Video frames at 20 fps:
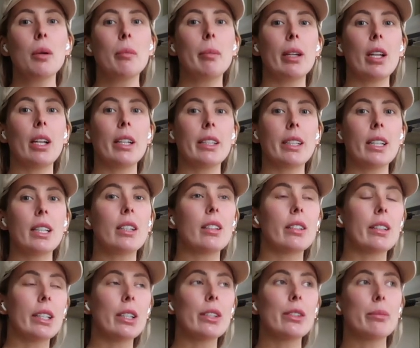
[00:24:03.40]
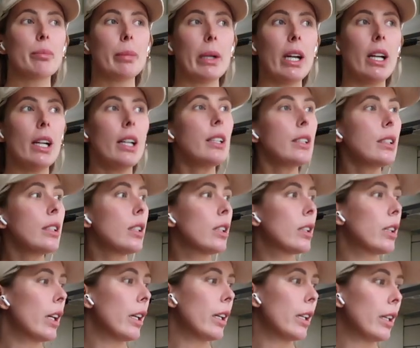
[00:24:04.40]
but like in a good burn.
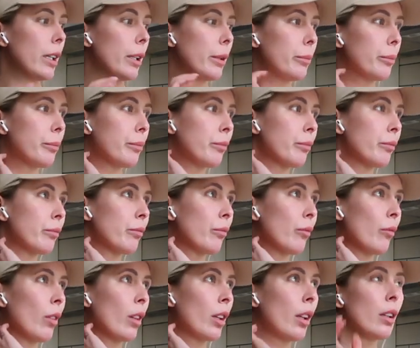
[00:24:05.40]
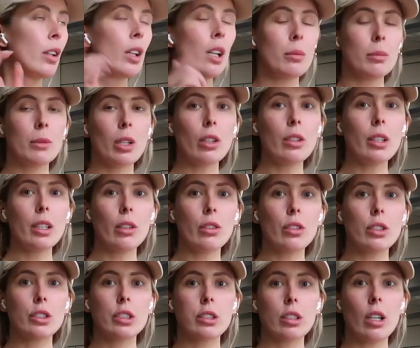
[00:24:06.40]
Um, I'm currently on
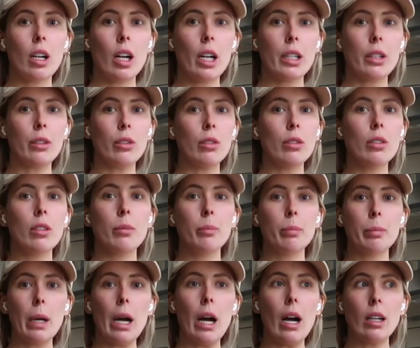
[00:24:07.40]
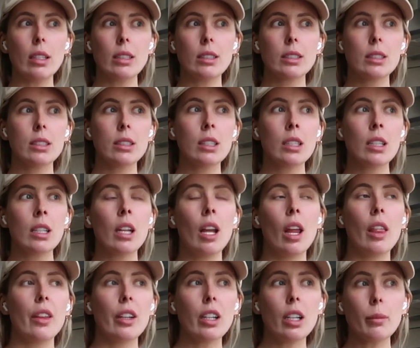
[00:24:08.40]
a trial, but
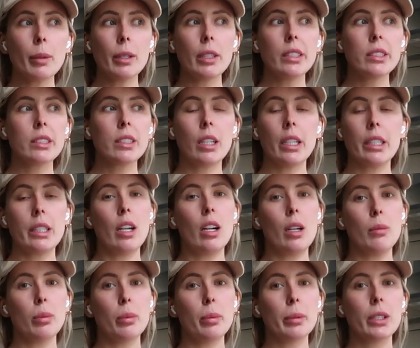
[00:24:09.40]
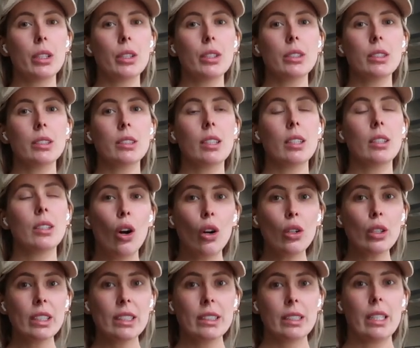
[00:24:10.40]
I think I'm gonna sign up because
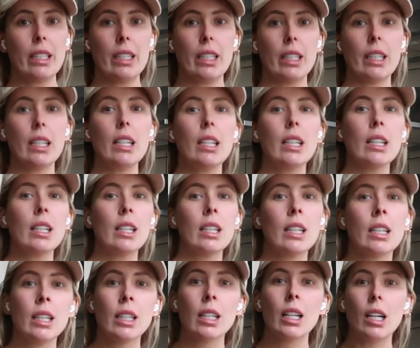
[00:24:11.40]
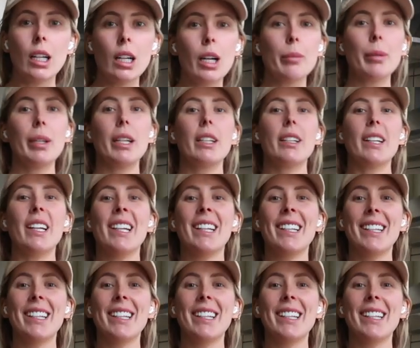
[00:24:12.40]
honestly, I mean,